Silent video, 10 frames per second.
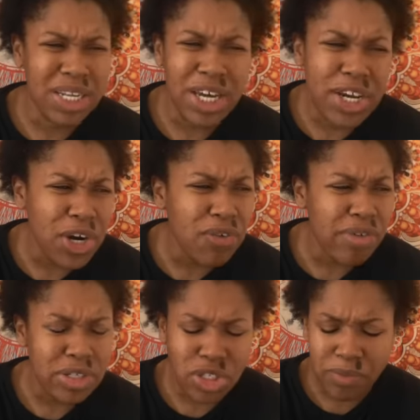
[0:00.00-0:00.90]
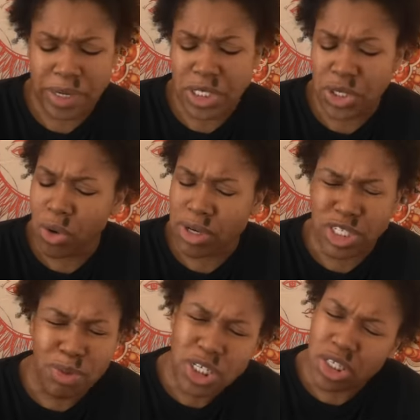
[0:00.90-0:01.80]
Leo for some reason or
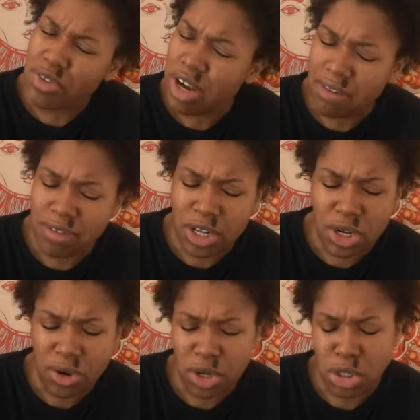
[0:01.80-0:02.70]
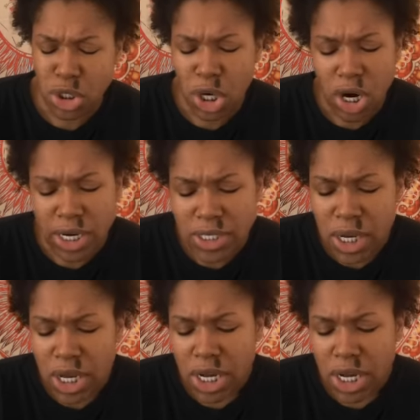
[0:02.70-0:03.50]
especially if you have Leo in your chart